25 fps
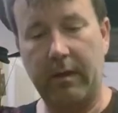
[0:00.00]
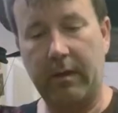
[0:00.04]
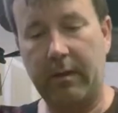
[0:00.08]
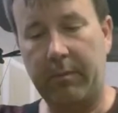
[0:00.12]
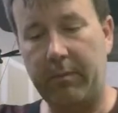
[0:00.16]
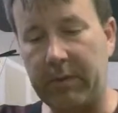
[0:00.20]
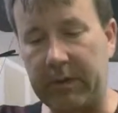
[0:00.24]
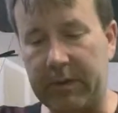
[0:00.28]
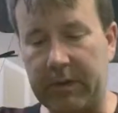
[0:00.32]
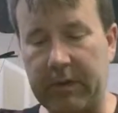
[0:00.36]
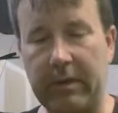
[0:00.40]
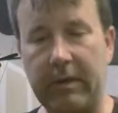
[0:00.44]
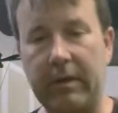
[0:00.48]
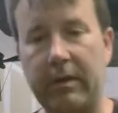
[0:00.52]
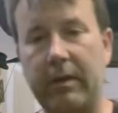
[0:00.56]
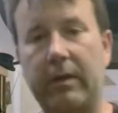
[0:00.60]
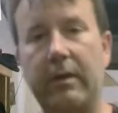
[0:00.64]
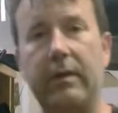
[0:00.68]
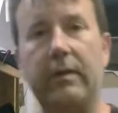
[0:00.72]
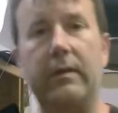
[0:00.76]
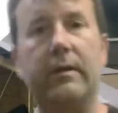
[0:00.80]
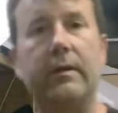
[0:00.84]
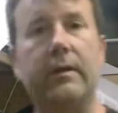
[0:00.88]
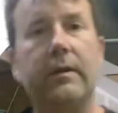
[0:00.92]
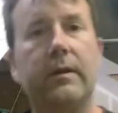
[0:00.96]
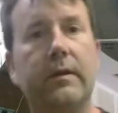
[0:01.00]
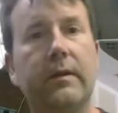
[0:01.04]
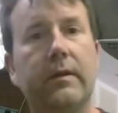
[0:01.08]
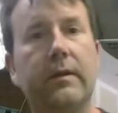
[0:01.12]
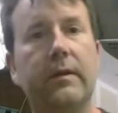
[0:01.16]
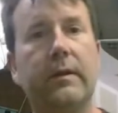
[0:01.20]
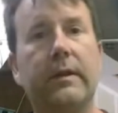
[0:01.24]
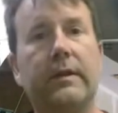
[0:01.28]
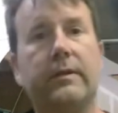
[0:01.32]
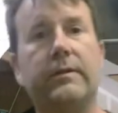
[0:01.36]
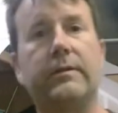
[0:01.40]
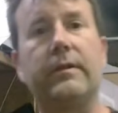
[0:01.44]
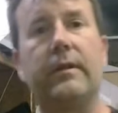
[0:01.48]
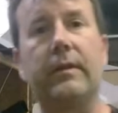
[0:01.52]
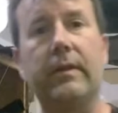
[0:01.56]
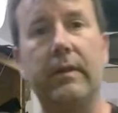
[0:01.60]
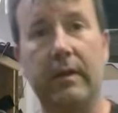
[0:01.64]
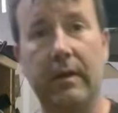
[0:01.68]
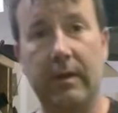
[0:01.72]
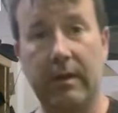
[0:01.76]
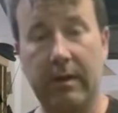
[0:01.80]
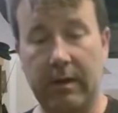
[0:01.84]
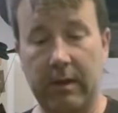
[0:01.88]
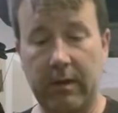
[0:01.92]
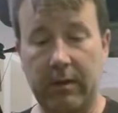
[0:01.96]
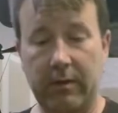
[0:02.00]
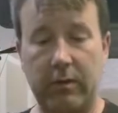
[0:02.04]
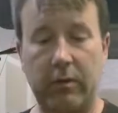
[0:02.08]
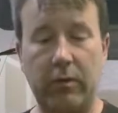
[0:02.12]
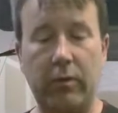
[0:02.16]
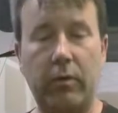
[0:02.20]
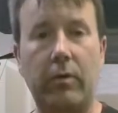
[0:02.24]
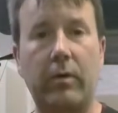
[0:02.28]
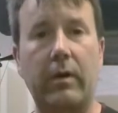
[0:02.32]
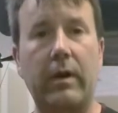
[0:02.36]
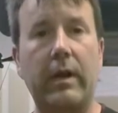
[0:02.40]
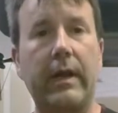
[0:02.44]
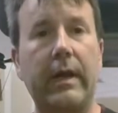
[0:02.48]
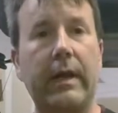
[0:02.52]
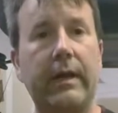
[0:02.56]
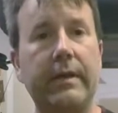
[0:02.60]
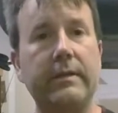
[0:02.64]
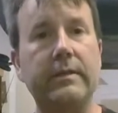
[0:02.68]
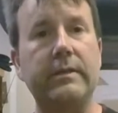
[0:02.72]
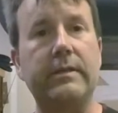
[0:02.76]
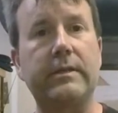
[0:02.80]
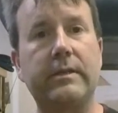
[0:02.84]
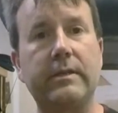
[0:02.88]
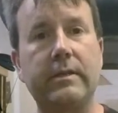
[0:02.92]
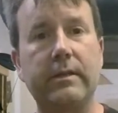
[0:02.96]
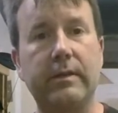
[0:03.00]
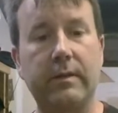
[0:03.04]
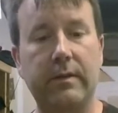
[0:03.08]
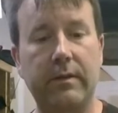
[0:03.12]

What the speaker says: But the newer heads,